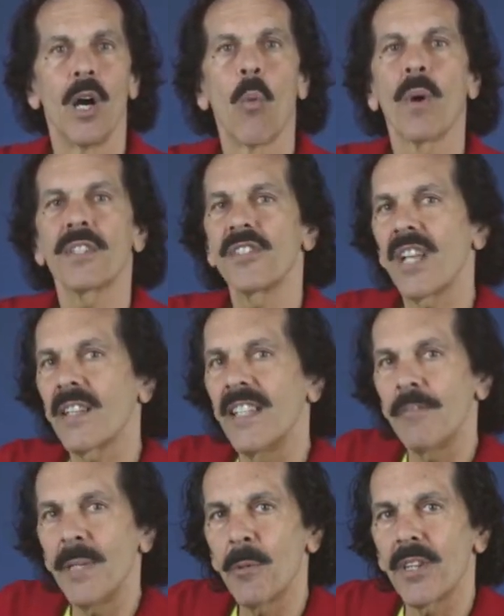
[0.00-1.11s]
What does that
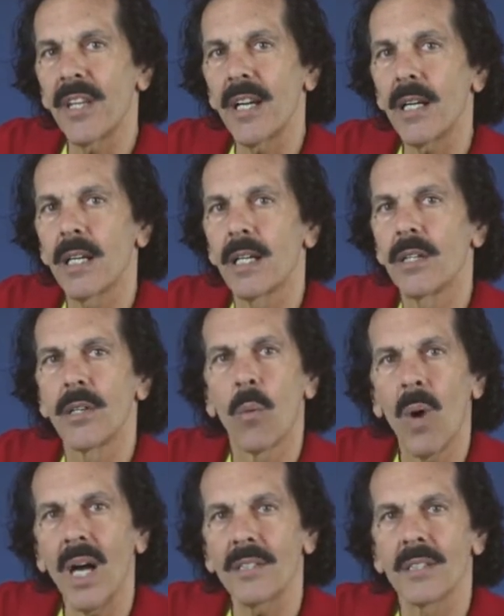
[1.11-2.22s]
leave me with here? The
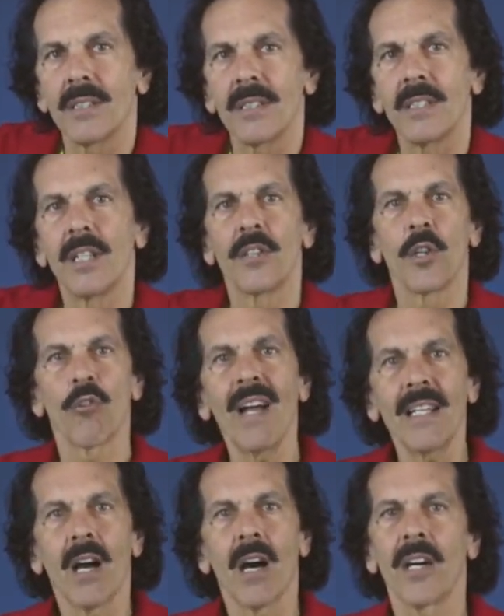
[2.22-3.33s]
what? The
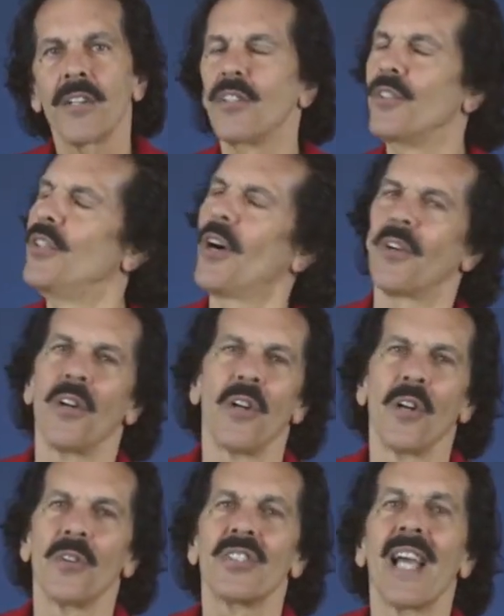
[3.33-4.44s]
red card?
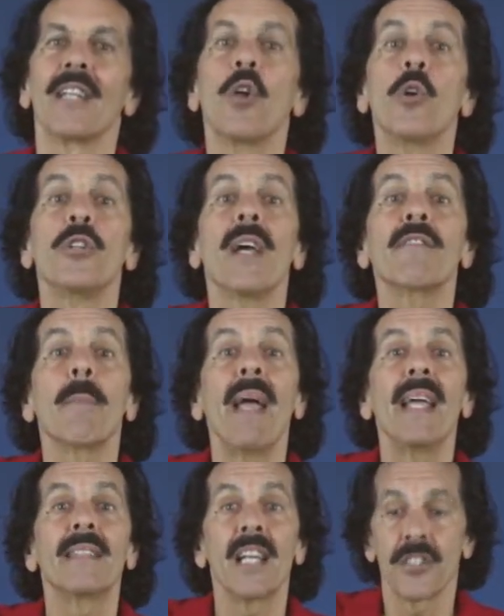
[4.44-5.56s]
No. See, I told you have to
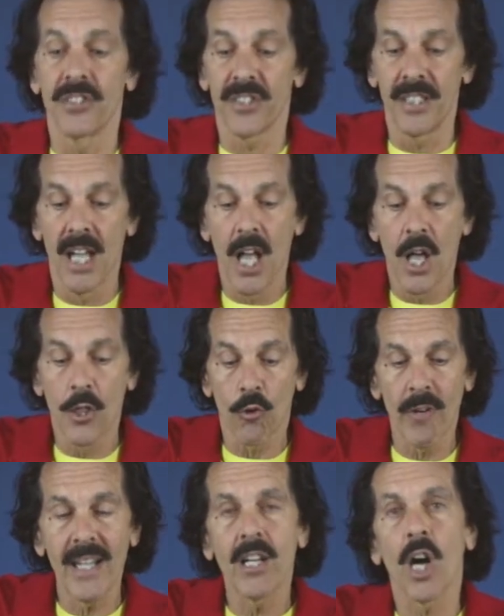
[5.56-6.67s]
pay attention. See, the
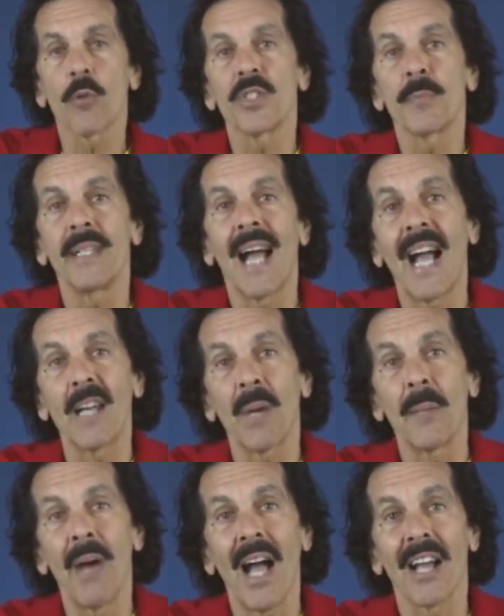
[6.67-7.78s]
red card was behind my
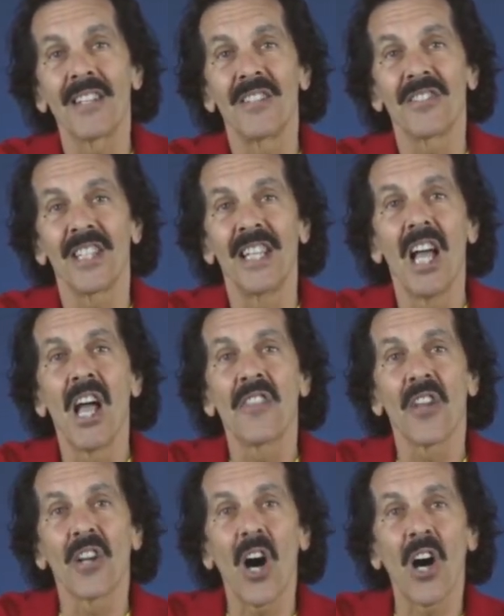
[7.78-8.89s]
back. You see,
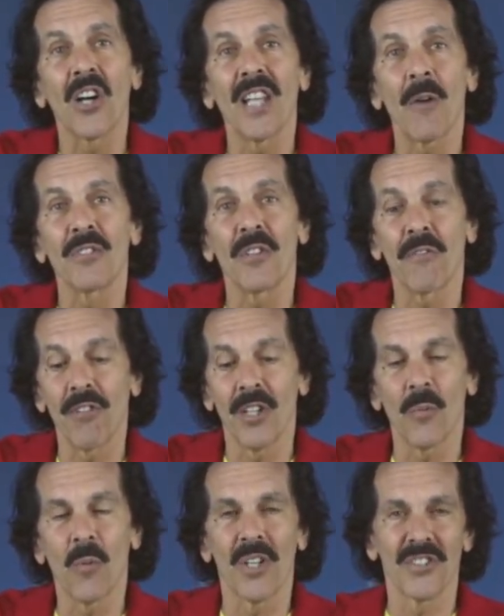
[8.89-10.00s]
the card that was in
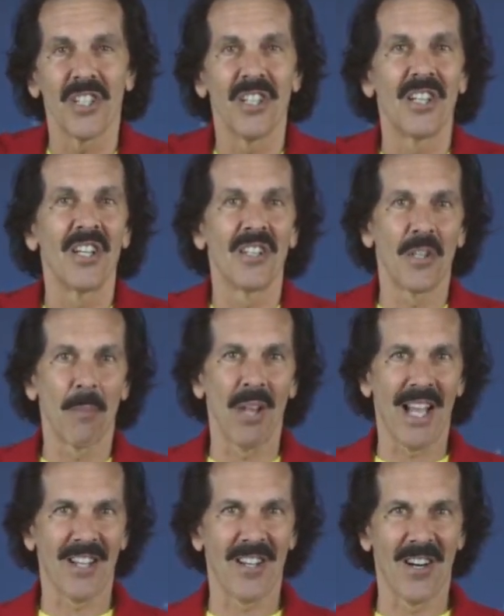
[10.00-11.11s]
front was the
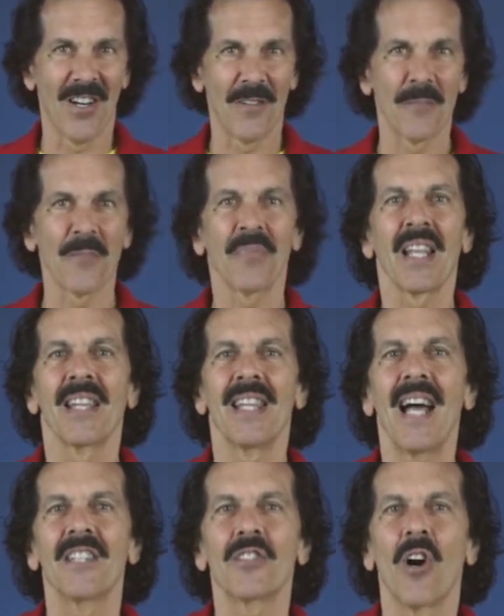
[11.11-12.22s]
black card.
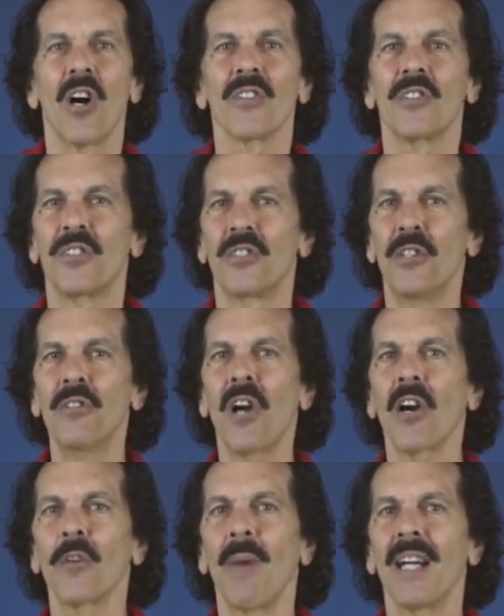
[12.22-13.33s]
That is called
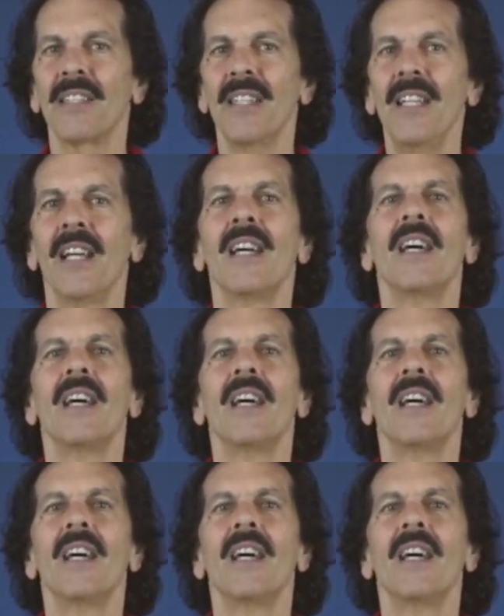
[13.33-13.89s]
two-card Monte.